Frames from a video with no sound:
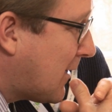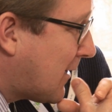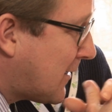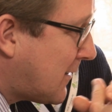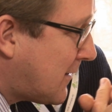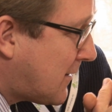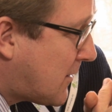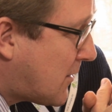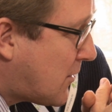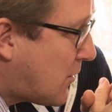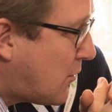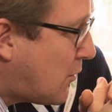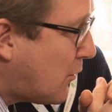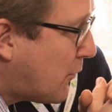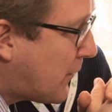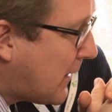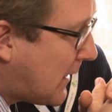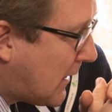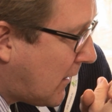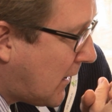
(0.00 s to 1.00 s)
I
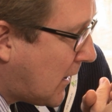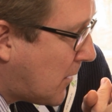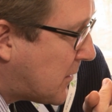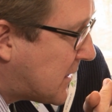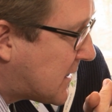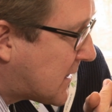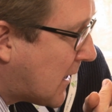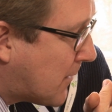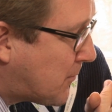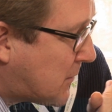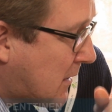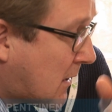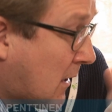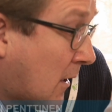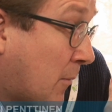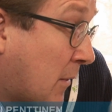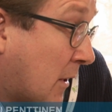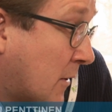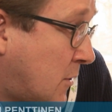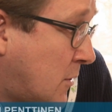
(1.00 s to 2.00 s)
do feel a little bit
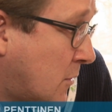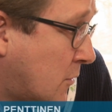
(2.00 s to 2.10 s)
skeptical about